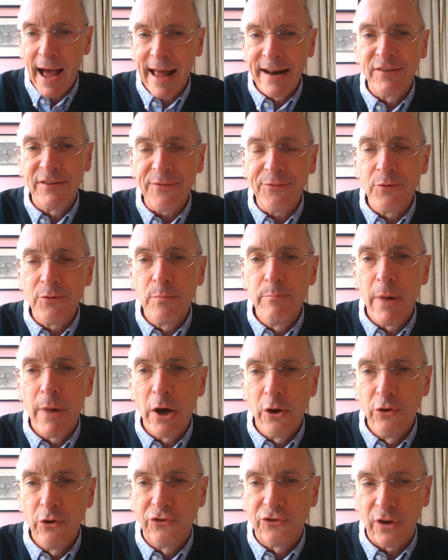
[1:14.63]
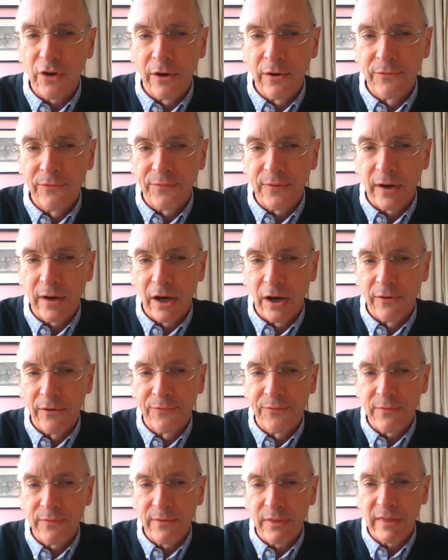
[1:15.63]
and different modes
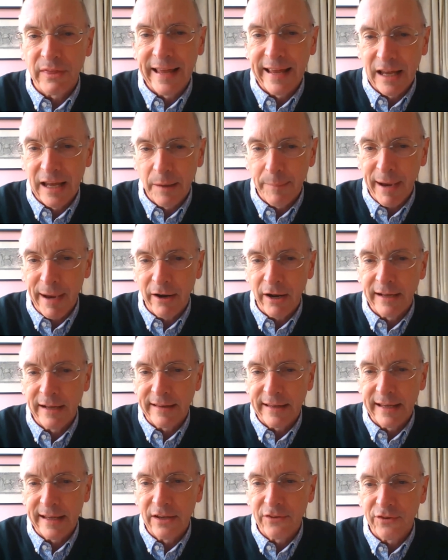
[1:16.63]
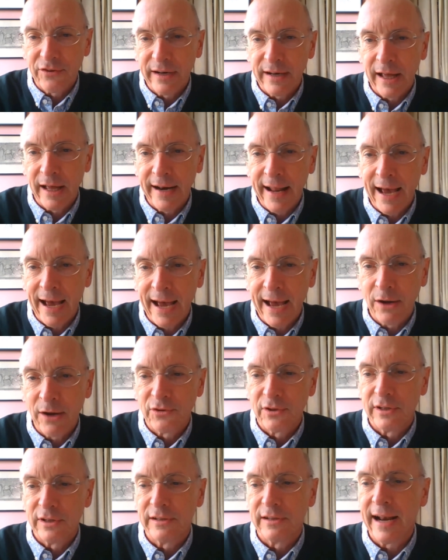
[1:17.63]
of thinking about ideas and how
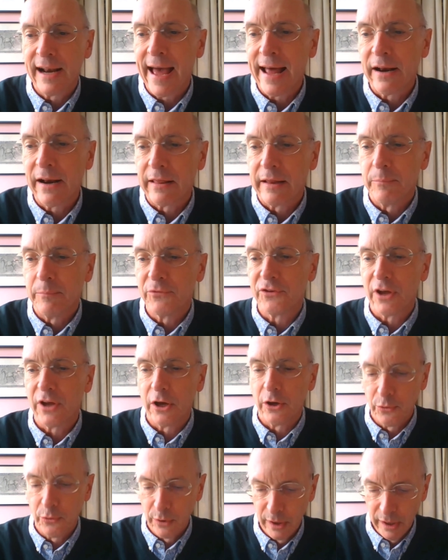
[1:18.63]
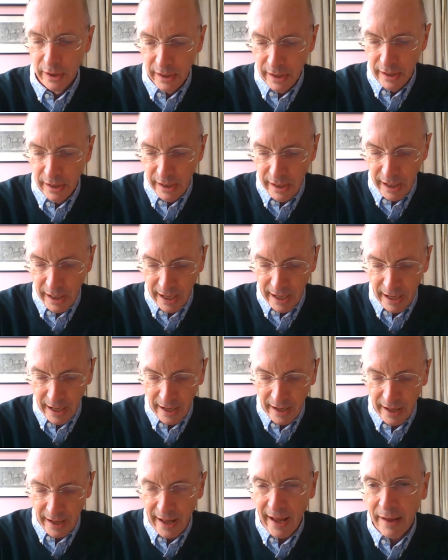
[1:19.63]
to land them. So
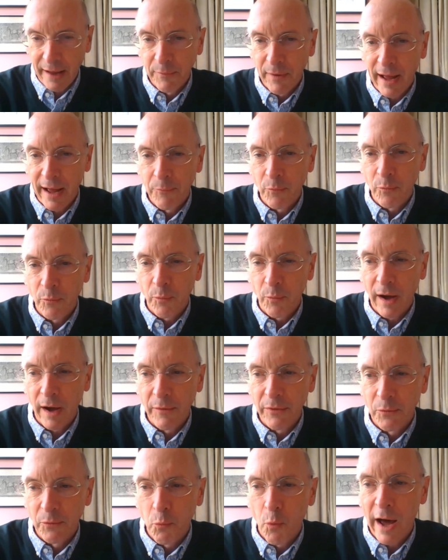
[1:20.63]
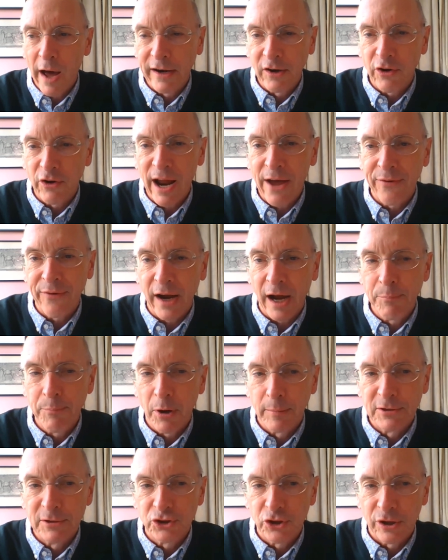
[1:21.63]
and the one graphic I
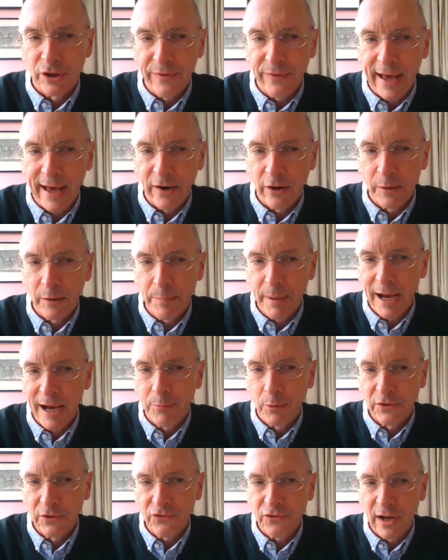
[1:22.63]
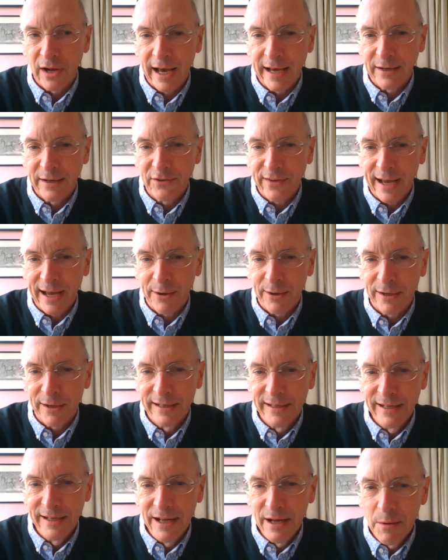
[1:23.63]
probably should have had on a PowerPoint slide is
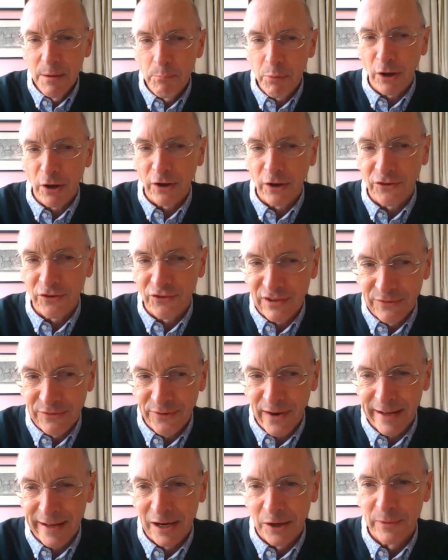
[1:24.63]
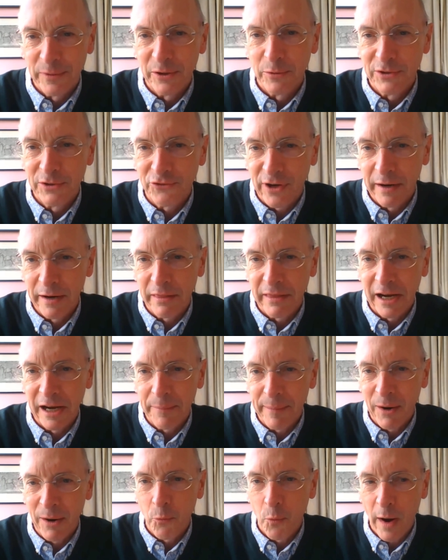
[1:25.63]
our policy funnel. We always try and think
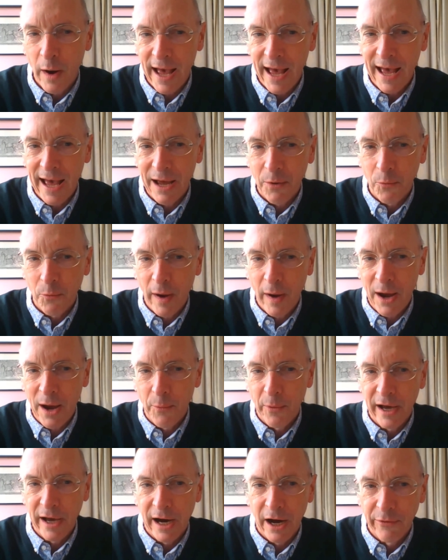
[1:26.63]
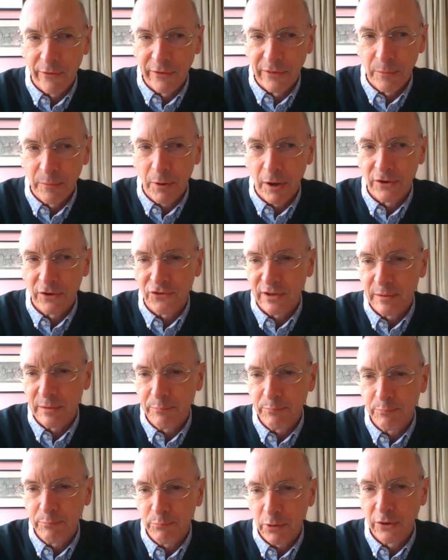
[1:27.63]
about where we are in the policy
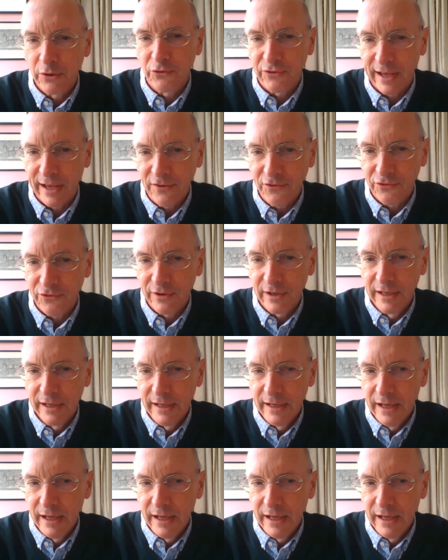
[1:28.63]
process,